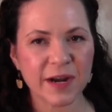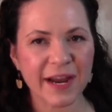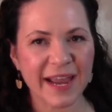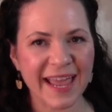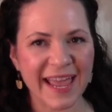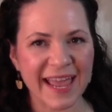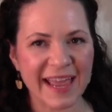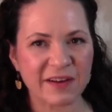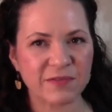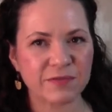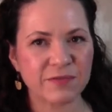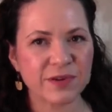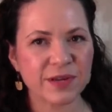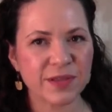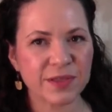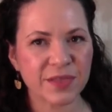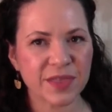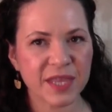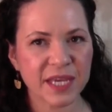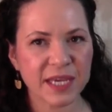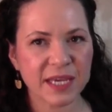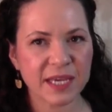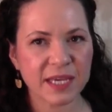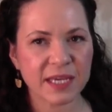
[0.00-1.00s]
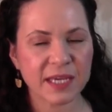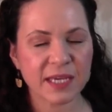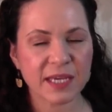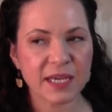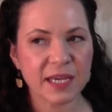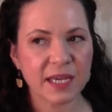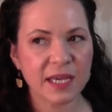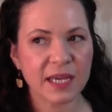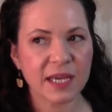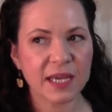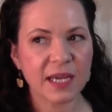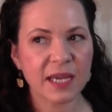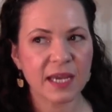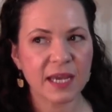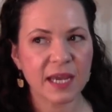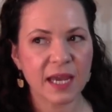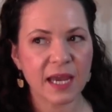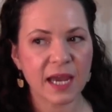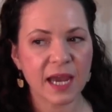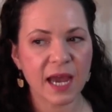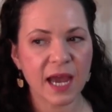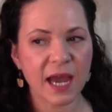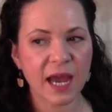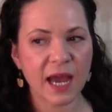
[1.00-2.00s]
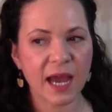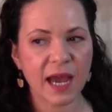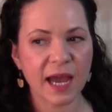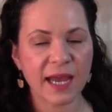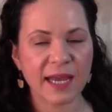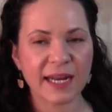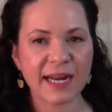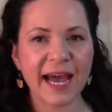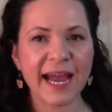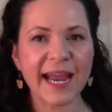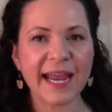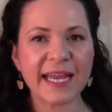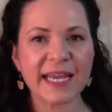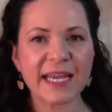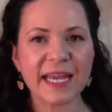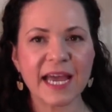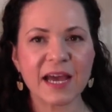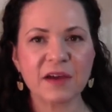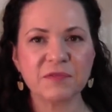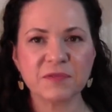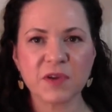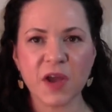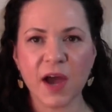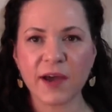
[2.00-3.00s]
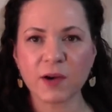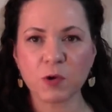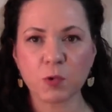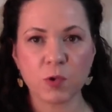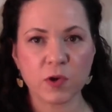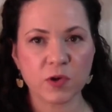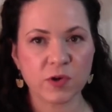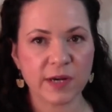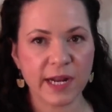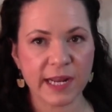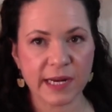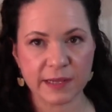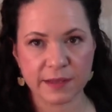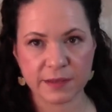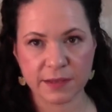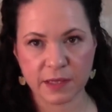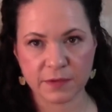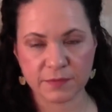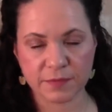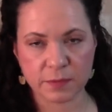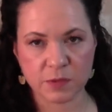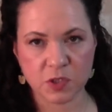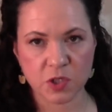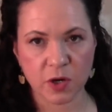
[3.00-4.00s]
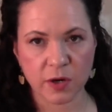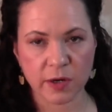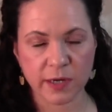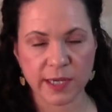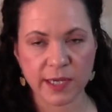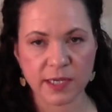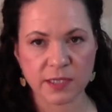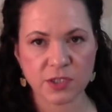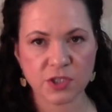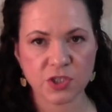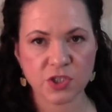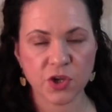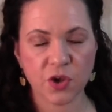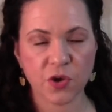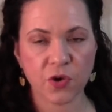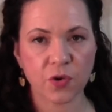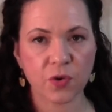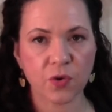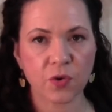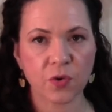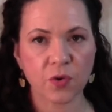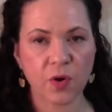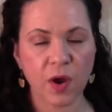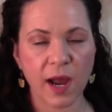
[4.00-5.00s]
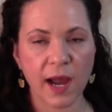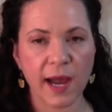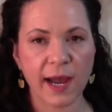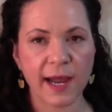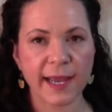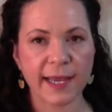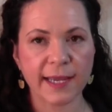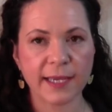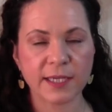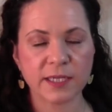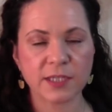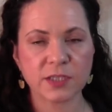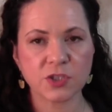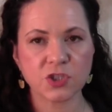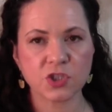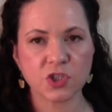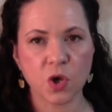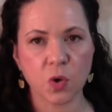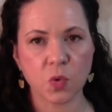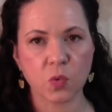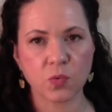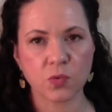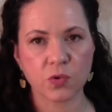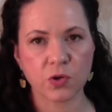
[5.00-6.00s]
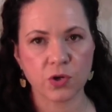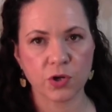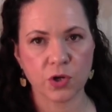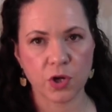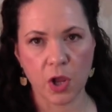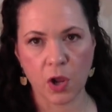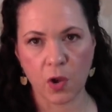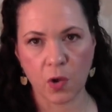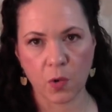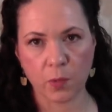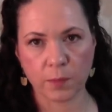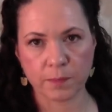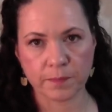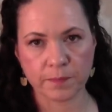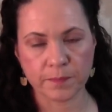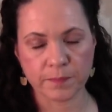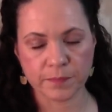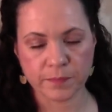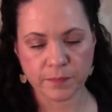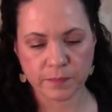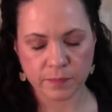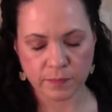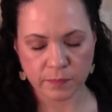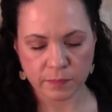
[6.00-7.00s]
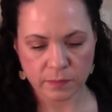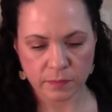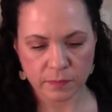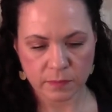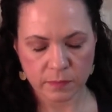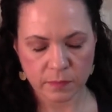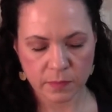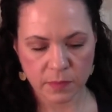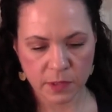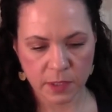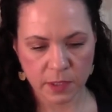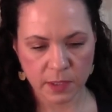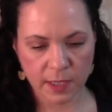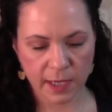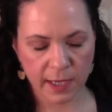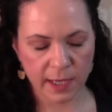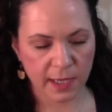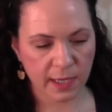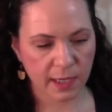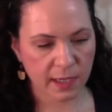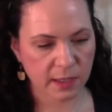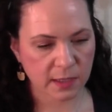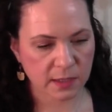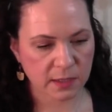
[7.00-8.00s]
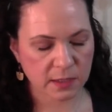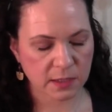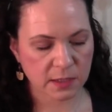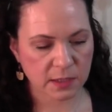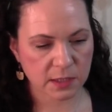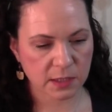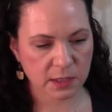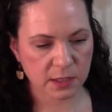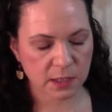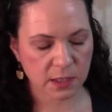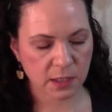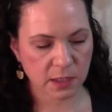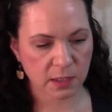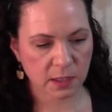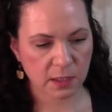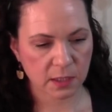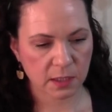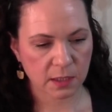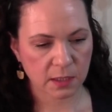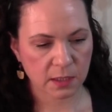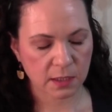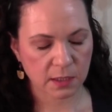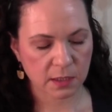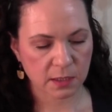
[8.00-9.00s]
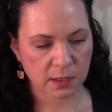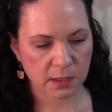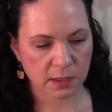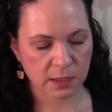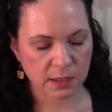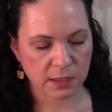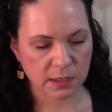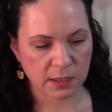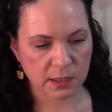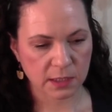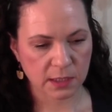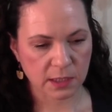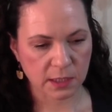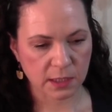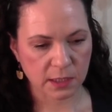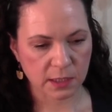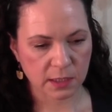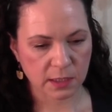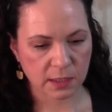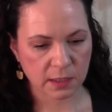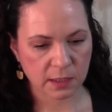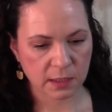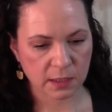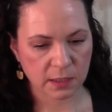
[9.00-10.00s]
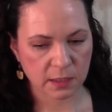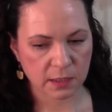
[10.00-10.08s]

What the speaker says: for everything. And I have not ordered anything from Target, so I don't know. And let's see.